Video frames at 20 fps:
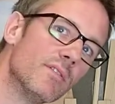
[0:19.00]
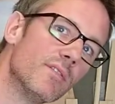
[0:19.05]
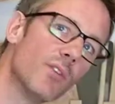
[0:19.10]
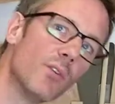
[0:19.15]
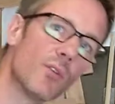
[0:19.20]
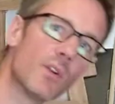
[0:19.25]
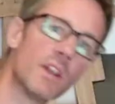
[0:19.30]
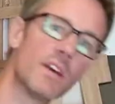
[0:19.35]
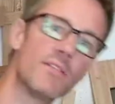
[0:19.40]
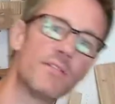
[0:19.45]

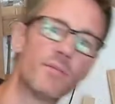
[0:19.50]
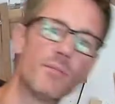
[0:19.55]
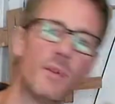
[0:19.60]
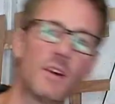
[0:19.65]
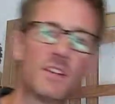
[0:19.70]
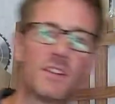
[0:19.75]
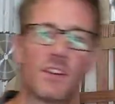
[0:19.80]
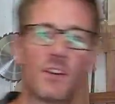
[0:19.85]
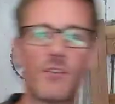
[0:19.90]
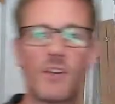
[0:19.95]
Forklift
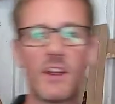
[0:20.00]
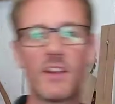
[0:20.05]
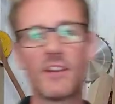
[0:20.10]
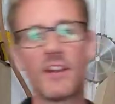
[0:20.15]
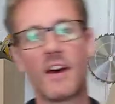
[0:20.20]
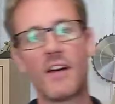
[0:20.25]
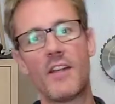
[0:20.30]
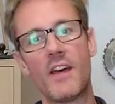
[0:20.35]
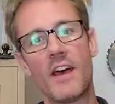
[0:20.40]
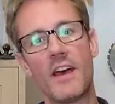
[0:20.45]
messing around
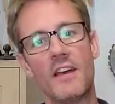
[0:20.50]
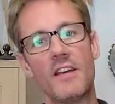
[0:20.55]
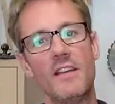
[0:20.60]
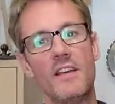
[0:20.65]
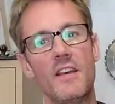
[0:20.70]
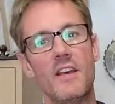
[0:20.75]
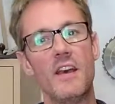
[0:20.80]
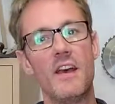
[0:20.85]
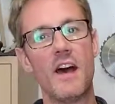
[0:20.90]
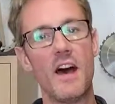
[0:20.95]
out there.
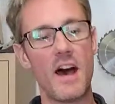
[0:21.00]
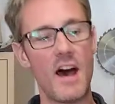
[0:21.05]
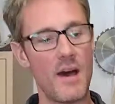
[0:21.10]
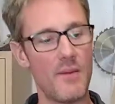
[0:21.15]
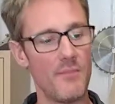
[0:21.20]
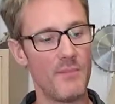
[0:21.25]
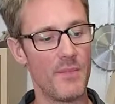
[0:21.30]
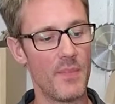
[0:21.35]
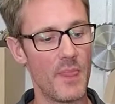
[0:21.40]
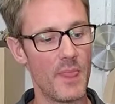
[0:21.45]

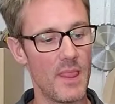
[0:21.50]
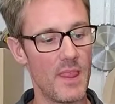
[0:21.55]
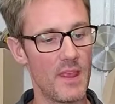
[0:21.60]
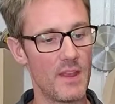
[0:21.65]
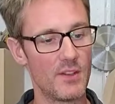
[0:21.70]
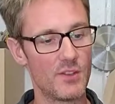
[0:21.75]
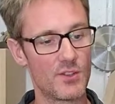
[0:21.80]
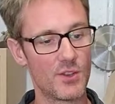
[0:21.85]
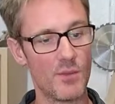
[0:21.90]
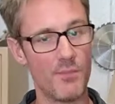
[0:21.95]

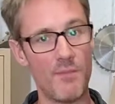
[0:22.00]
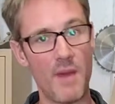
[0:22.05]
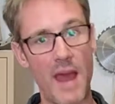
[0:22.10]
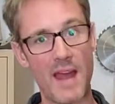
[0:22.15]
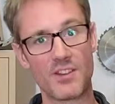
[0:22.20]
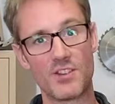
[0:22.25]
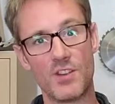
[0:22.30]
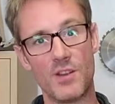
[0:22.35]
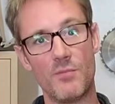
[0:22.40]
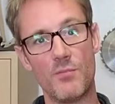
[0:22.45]
To
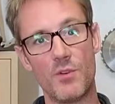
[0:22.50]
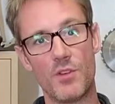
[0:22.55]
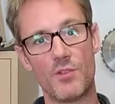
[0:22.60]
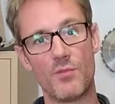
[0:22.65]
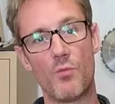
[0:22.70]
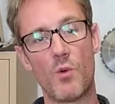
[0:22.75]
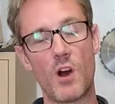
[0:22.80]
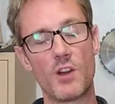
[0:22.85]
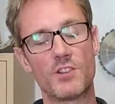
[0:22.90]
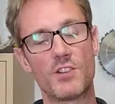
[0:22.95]
match in with
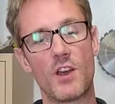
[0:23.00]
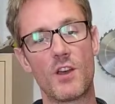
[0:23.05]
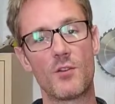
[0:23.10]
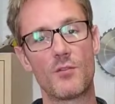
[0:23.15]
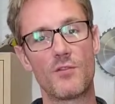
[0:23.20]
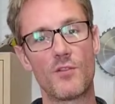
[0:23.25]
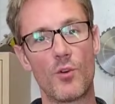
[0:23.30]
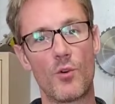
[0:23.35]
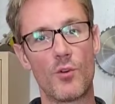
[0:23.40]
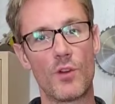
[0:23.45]
white oak
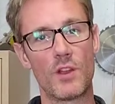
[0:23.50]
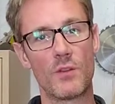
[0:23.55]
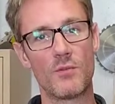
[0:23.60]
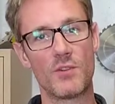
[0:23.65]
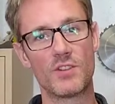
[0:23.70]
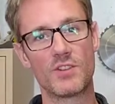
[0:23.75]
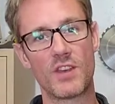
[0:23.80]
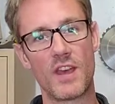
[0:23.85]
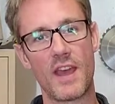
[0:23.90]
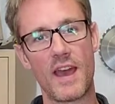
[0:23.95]
flooring
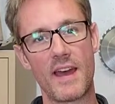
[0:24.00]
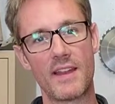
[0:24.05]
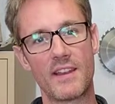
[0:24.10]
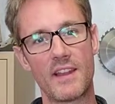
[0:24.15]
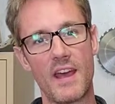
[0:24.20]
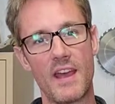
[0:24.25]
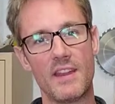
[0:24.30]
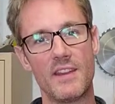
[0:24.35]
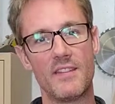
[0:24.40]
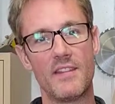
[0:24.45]
which they had
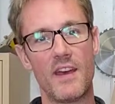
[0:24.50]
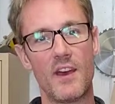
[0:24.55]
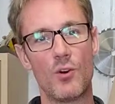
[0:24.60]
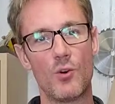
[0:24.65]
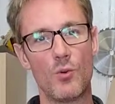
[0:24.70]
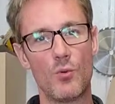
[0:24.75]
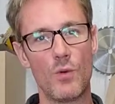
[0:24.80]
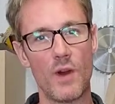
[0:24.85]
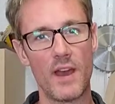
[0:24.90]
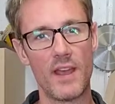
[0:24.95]
laid in their
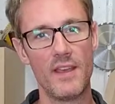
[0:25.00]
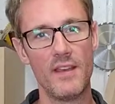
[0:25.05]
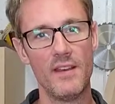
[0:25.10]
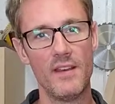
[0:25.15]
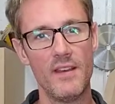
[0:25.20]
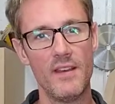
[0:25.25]
hallway,